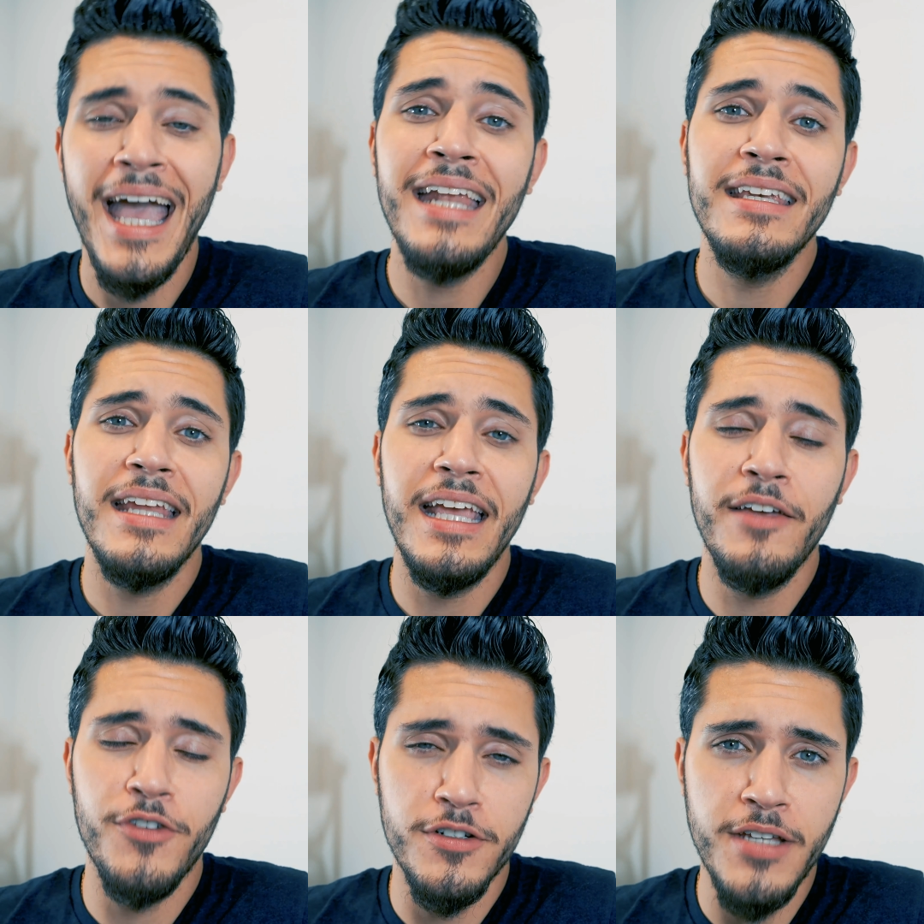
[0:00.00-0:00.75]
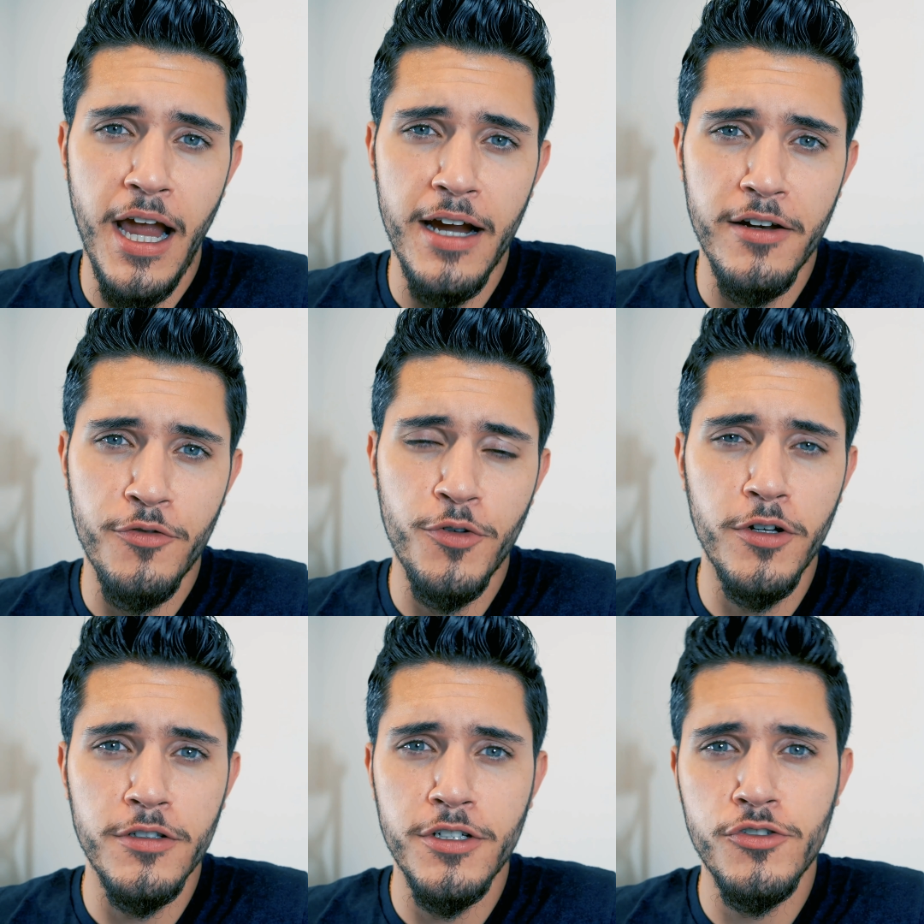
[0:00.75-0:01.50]
And if you're tired of
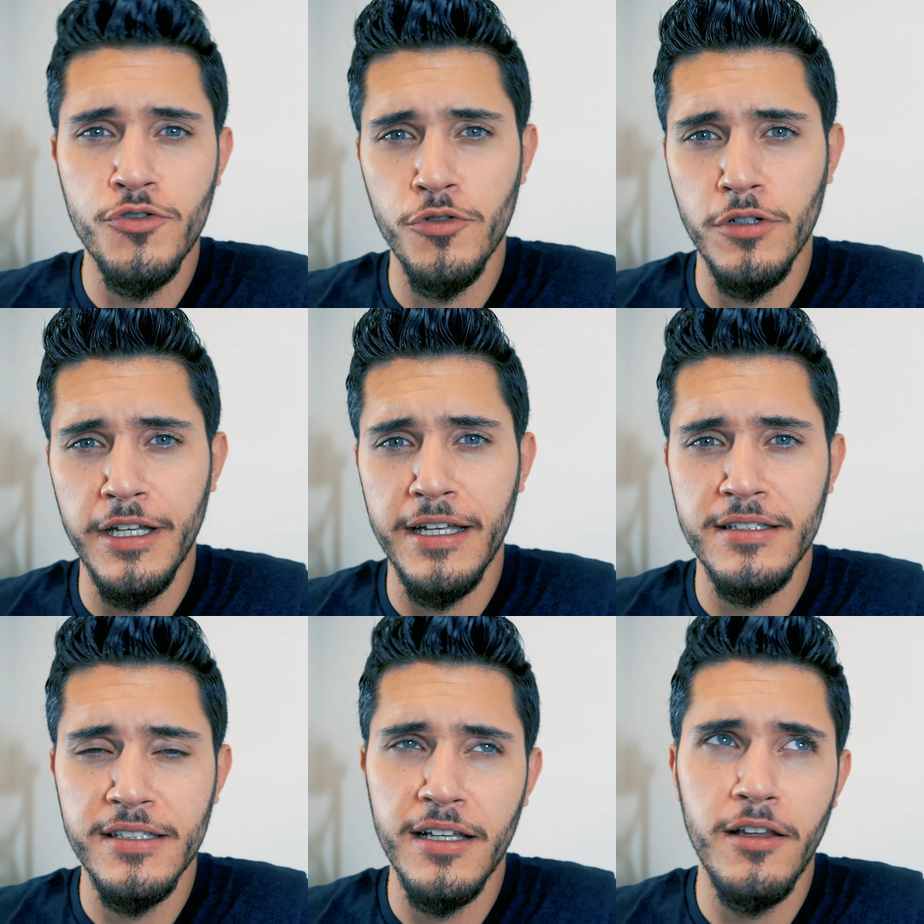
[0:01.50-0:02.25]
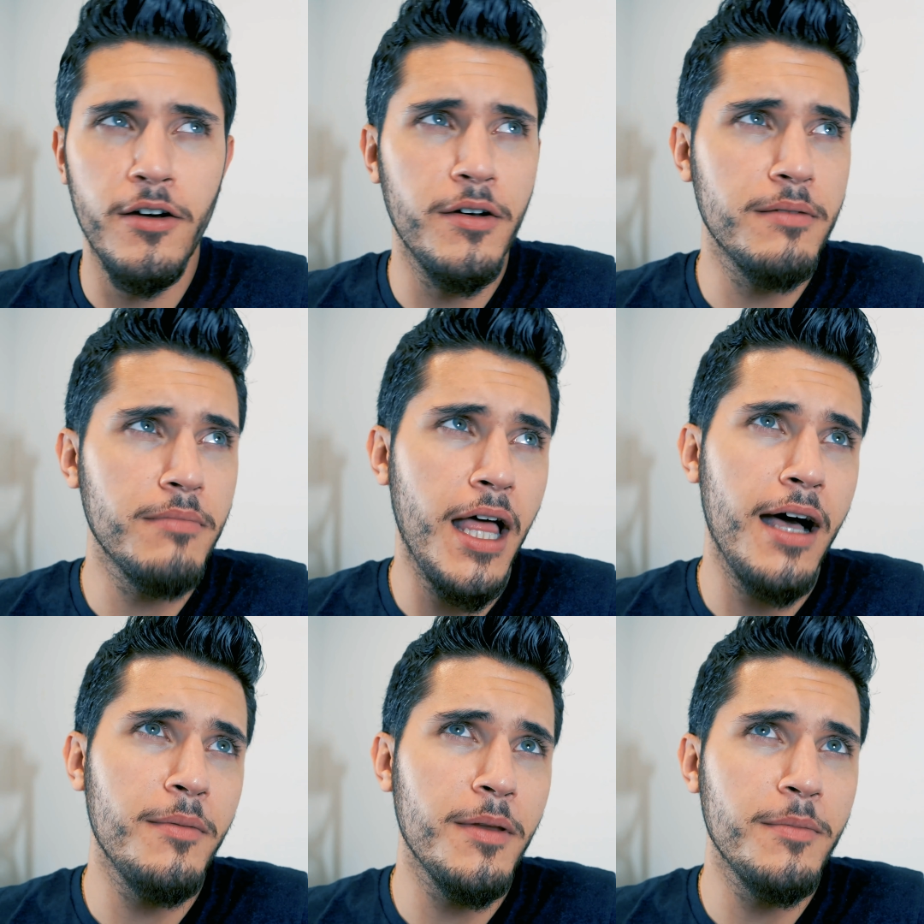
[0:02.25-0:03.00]
Realtor, Truly, and Zillow and
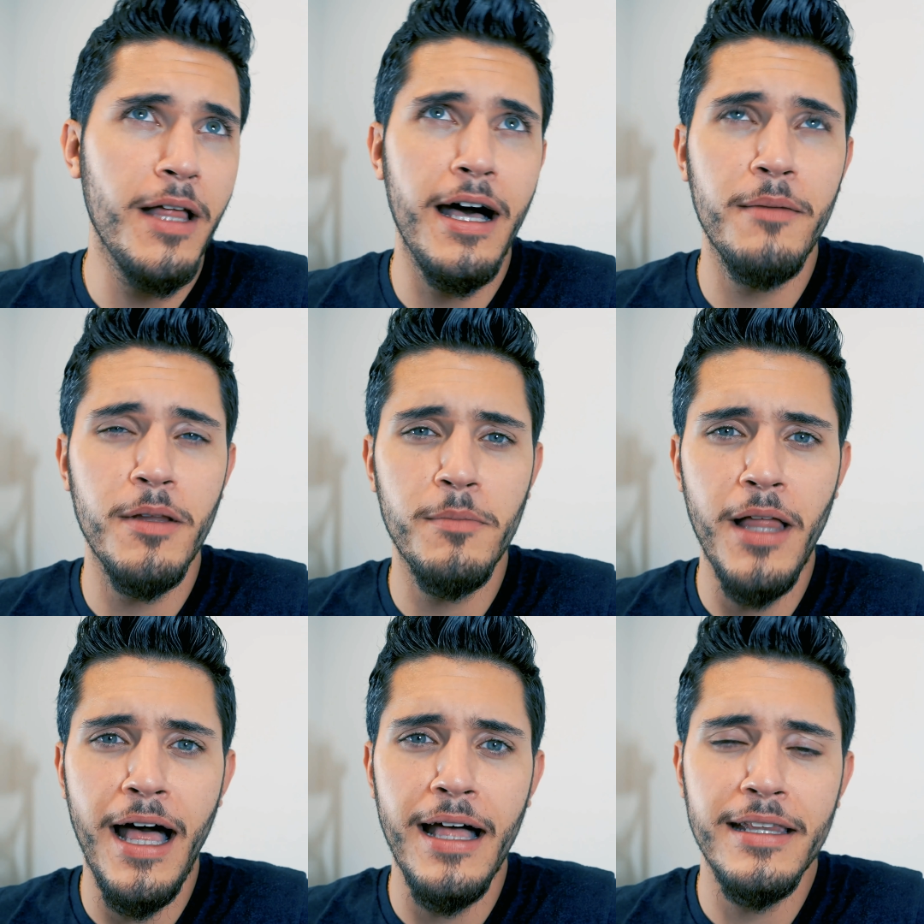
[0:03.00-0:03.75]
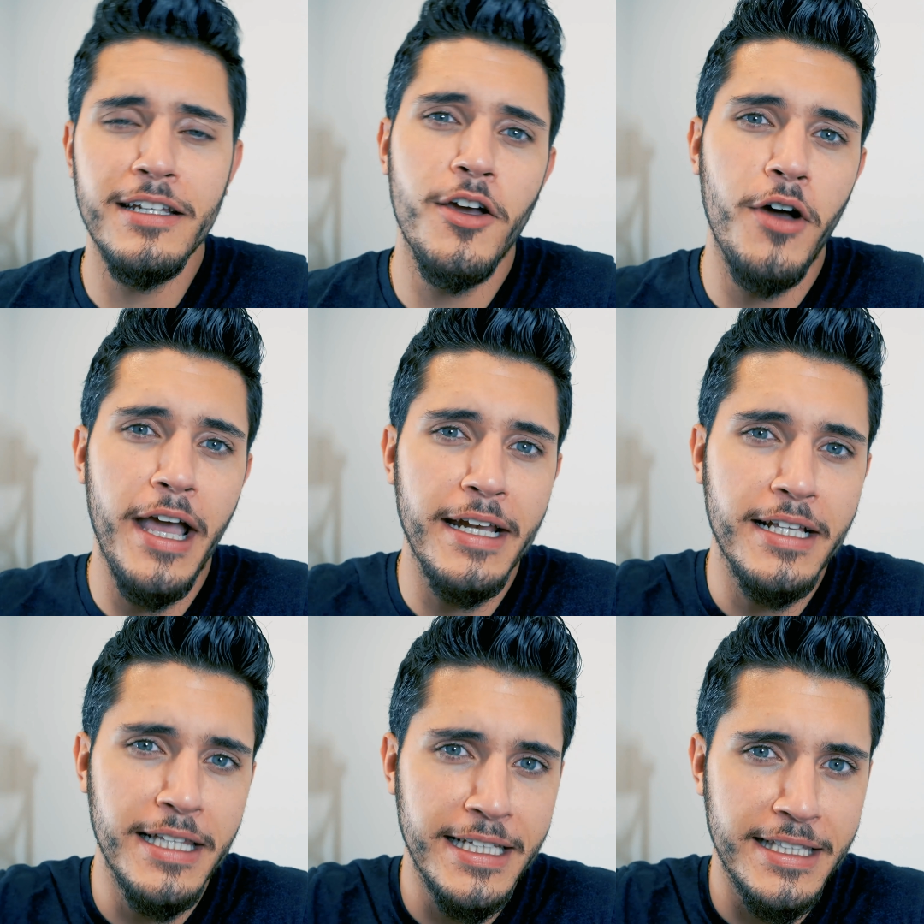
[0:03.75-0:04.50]
blah, blah, blah, blah, blah, then go
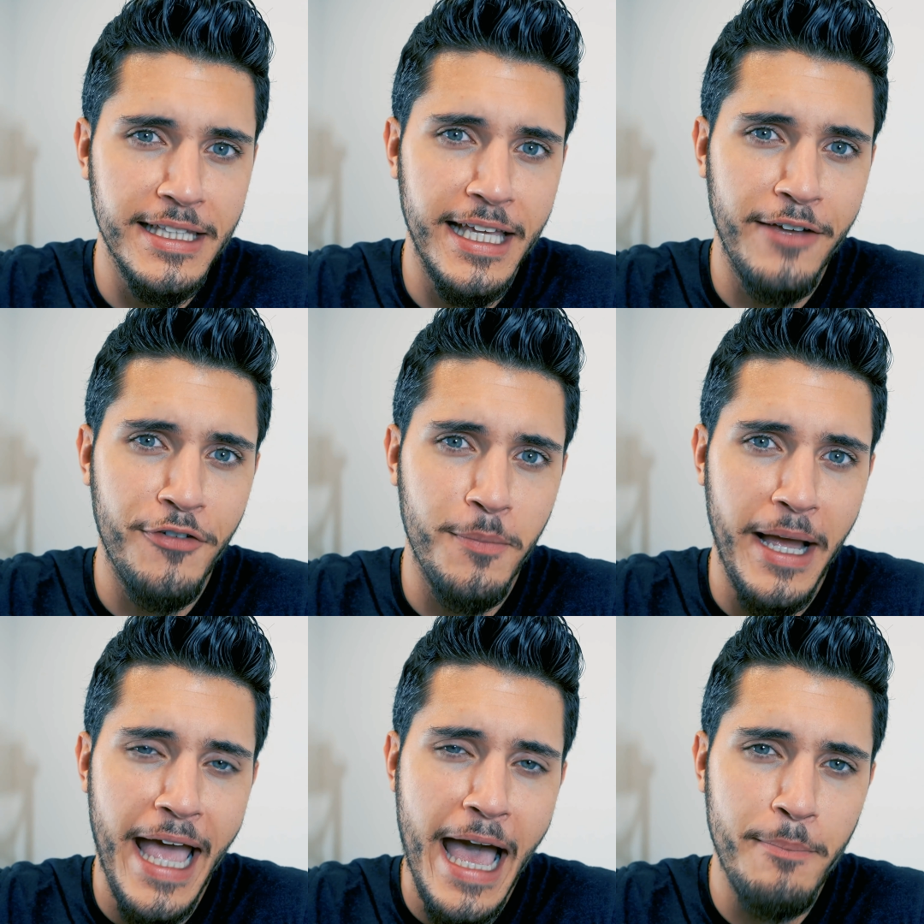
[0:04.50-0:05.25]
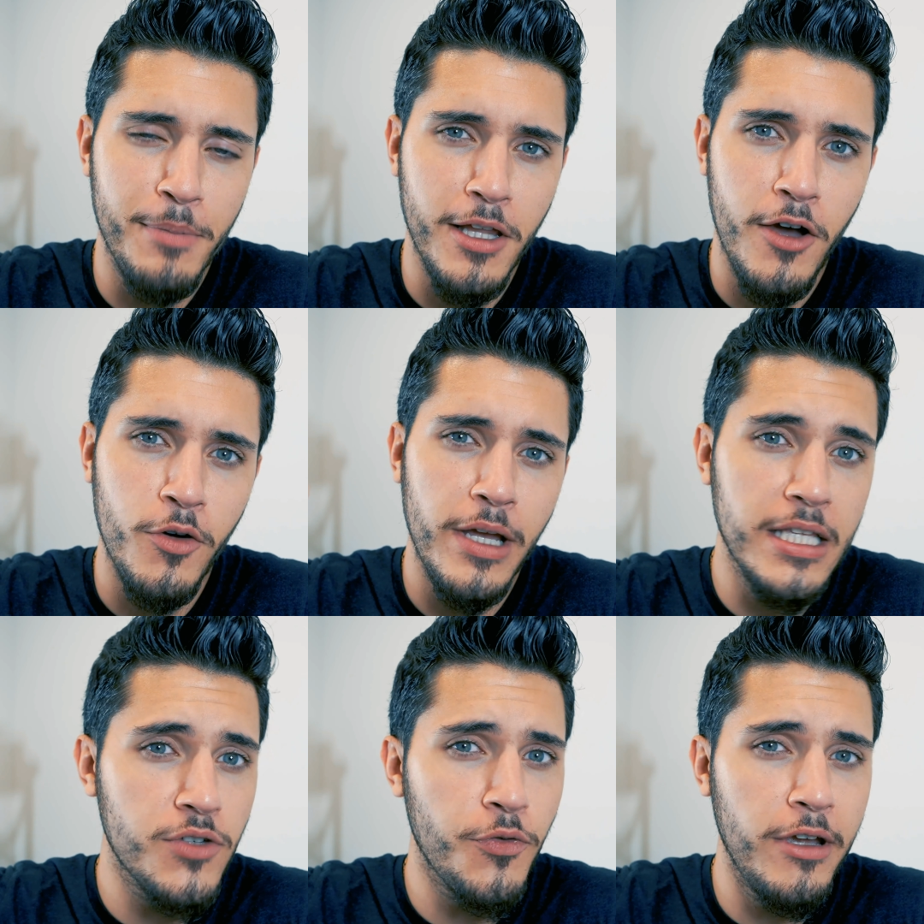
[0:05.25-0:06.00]
ahead, click the link for my app below.
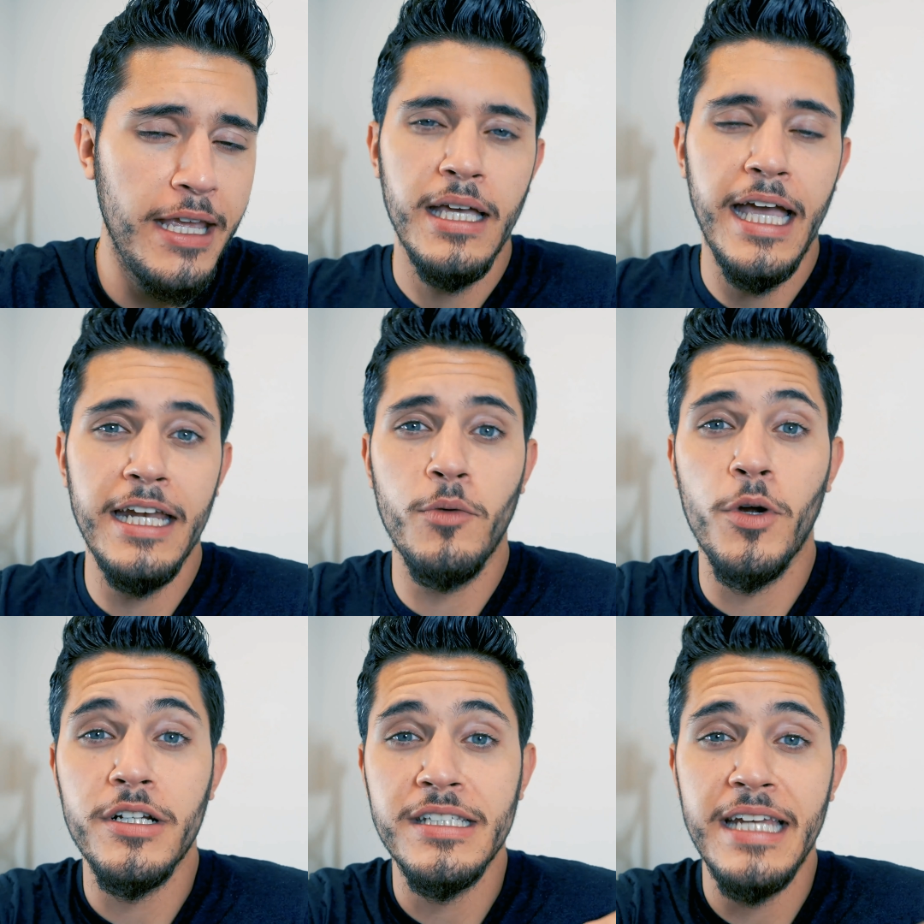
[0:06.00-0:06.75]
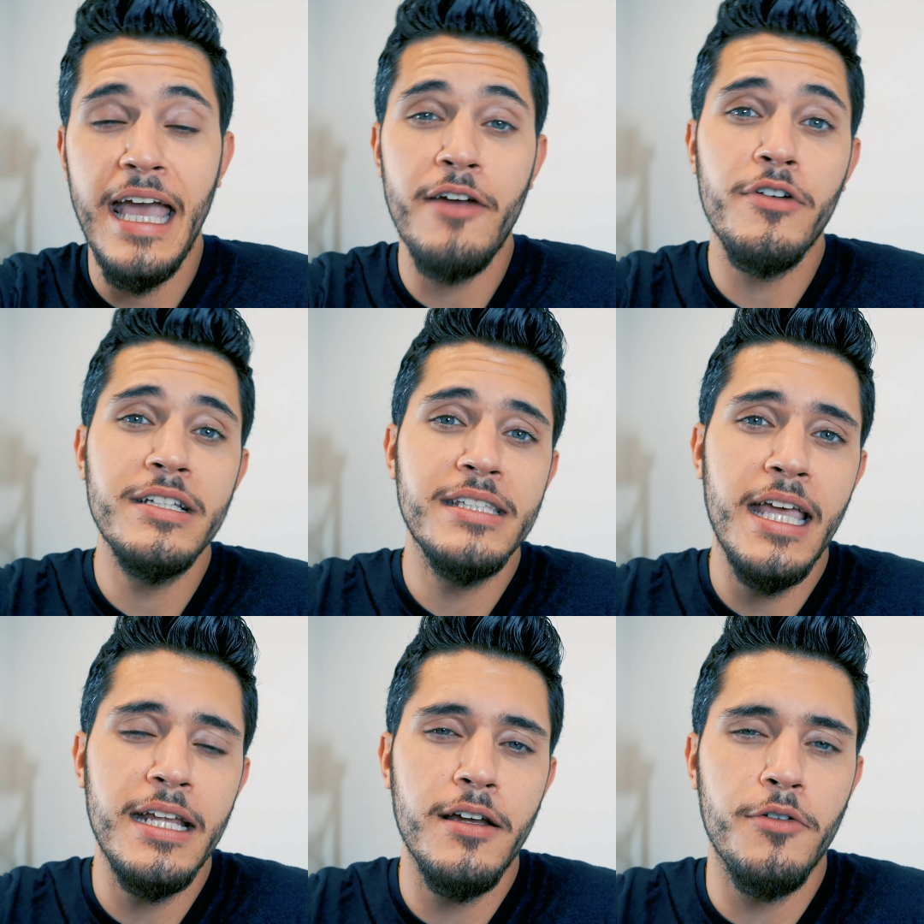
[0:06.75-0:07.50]
It's free and it works in every
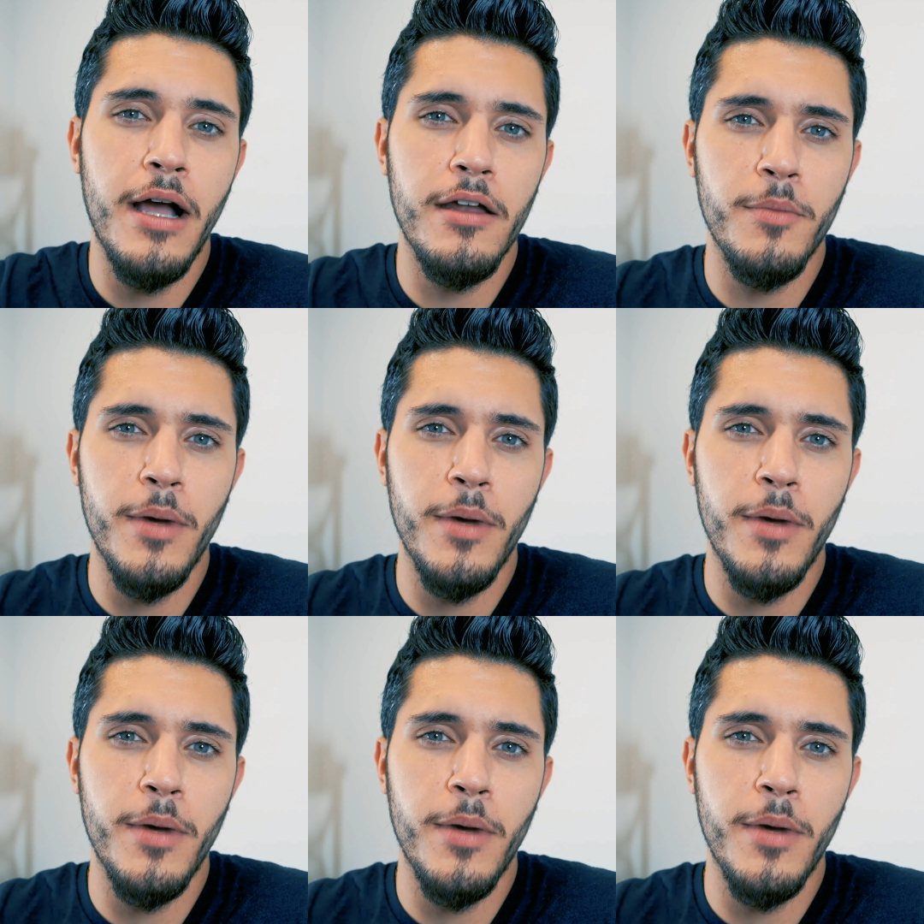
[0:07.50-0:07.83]
state around